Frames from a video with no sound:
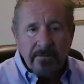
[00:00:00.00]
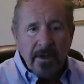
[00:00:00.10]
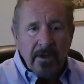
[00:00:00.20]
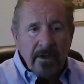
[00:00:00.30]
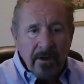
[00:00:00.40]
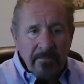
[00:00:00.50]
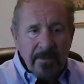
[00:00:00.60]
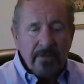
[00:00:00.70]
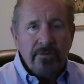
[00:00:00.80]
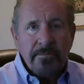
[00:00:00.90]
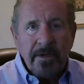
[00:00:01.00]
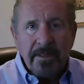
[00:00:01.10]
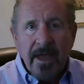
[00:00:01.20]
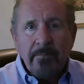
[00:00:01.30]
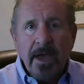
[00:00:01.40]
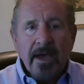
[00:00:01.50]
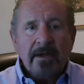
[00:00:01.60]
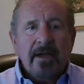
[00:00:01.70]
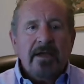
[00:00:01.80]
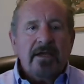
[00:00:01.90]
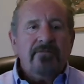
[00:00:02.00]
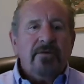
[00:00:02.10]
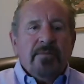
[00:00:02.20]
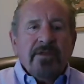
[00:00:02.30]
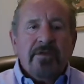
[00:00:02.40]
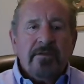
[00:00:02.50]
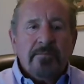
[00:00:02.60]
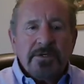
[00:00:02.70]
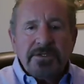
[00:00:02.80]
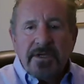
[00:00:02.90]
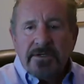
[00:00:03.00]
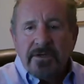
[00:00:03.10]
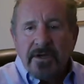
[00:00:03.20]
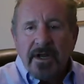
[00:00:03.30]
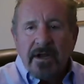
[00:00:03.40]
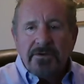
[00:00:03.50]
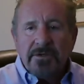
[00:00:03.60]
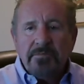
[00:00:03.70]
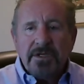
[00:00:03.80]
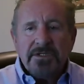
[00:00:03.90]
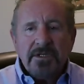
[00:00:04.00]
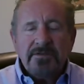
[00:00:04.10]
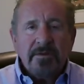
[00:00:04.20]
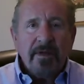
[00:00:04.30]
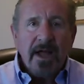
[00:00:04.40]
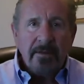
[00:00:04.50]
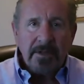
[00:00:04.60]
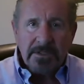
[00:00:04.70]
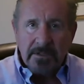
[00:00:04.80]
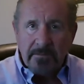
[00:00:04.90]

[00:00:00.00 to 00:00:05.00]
hopefully it wouldn't be that bad. If you've been through the procedure and care to, please leave some comments and